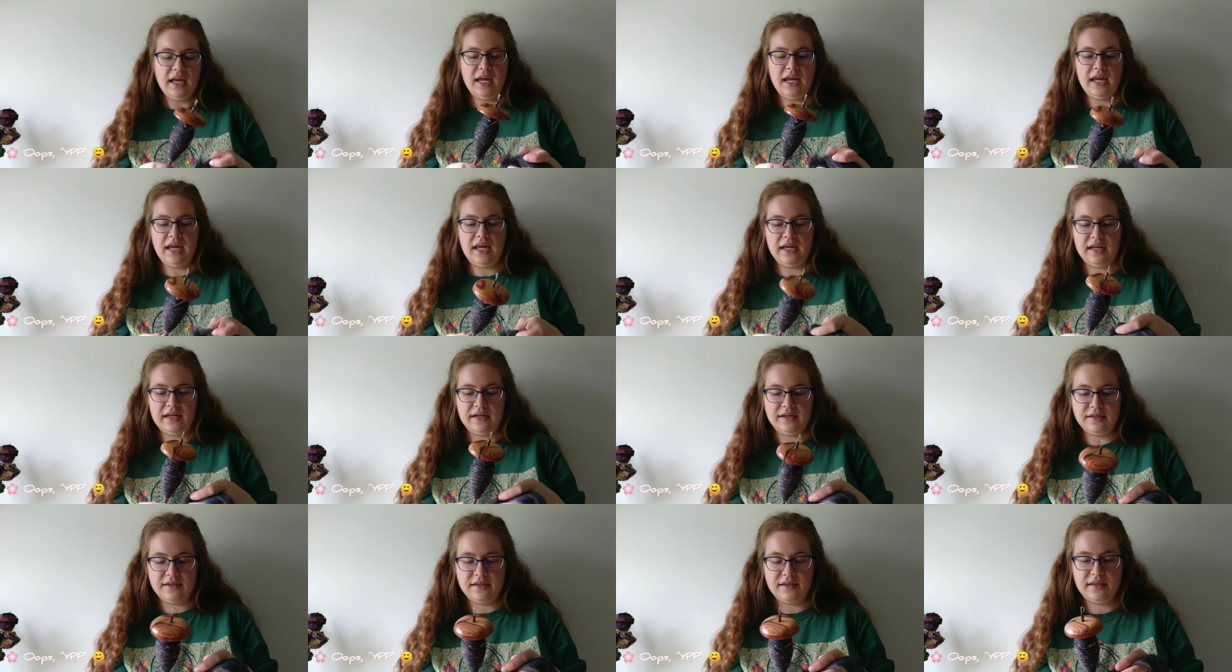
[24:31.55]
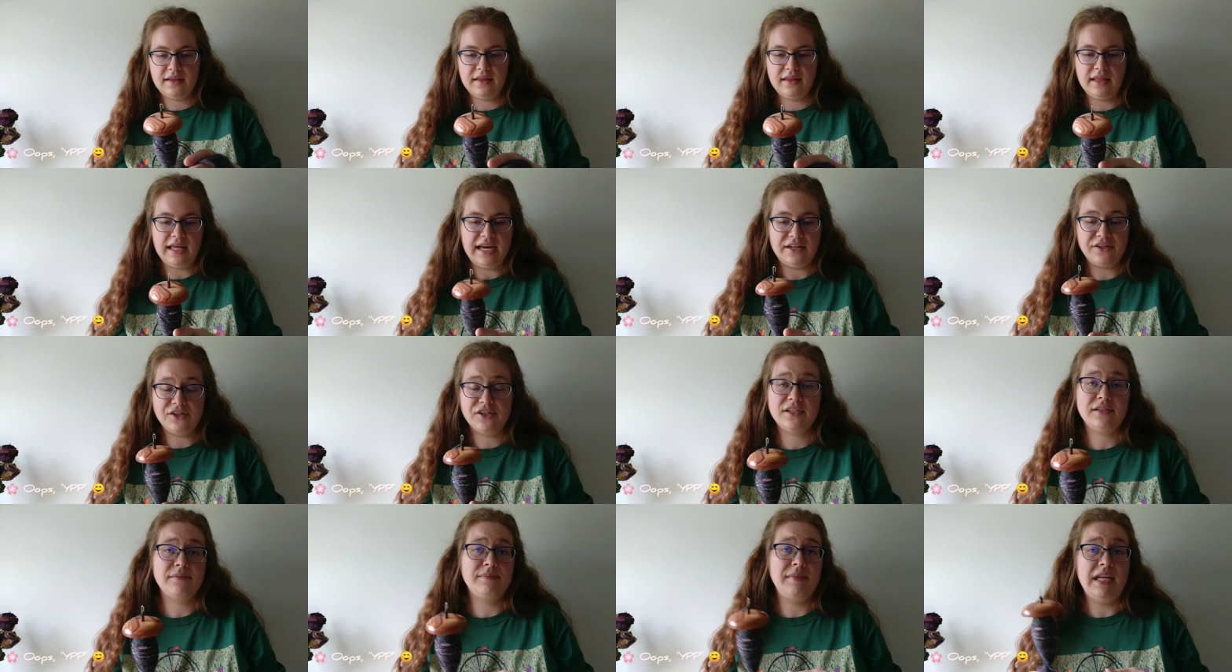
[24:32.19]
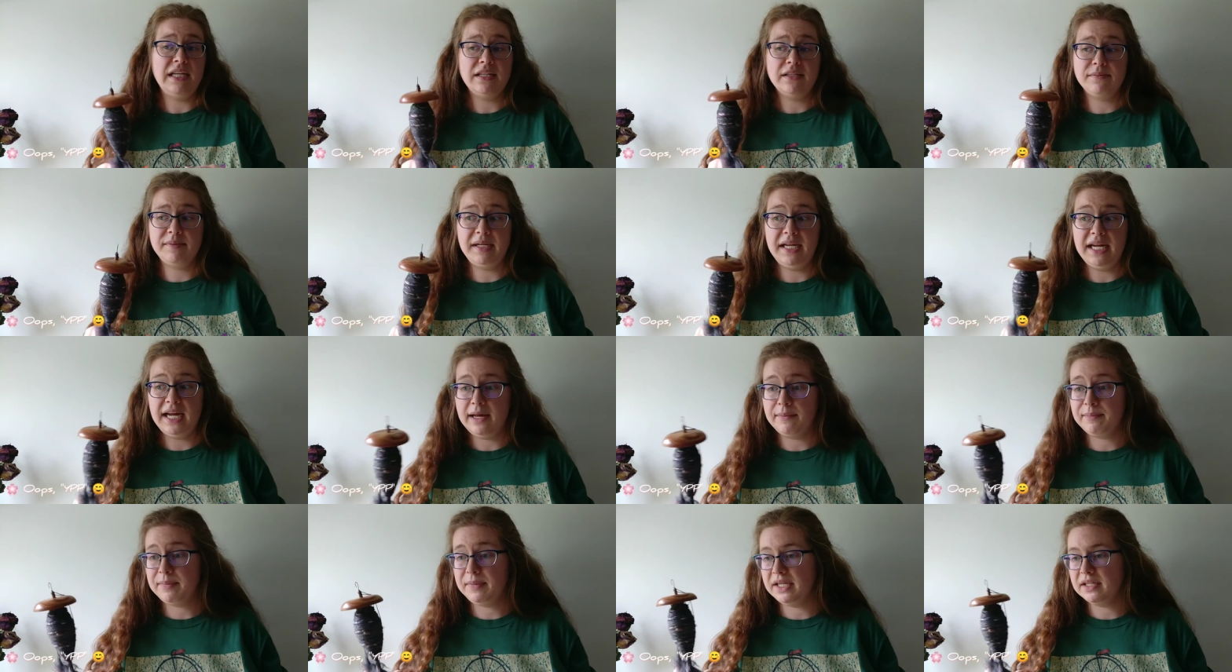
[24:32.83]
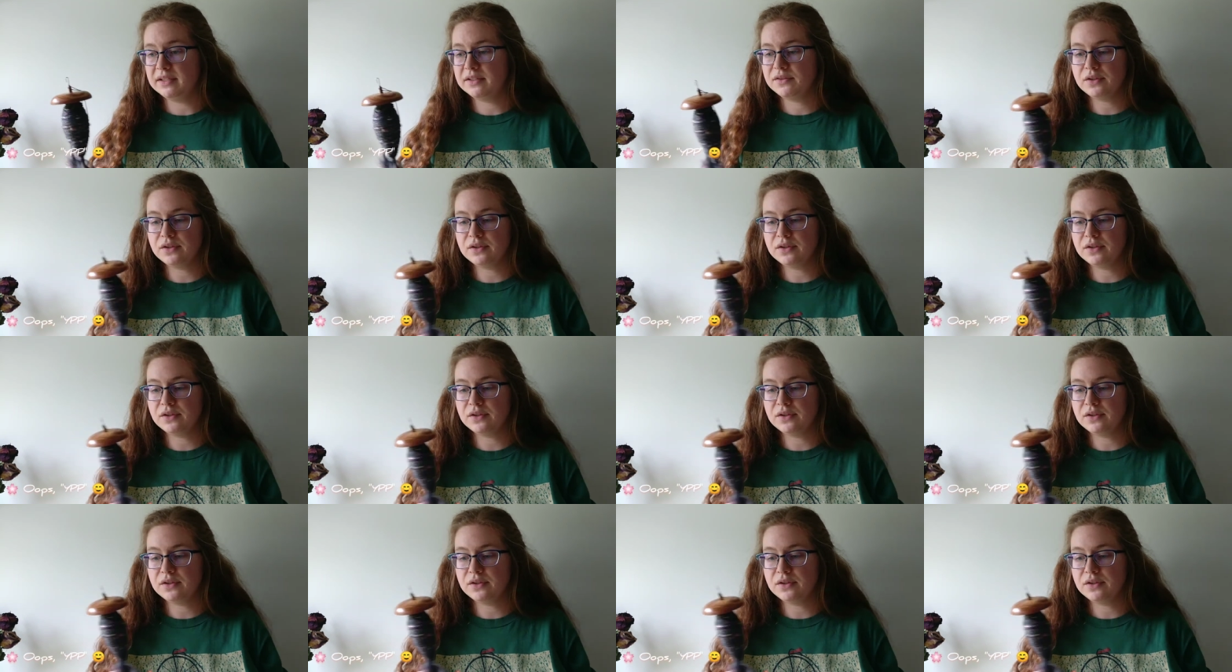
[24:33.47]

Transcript: and that just makes me happy.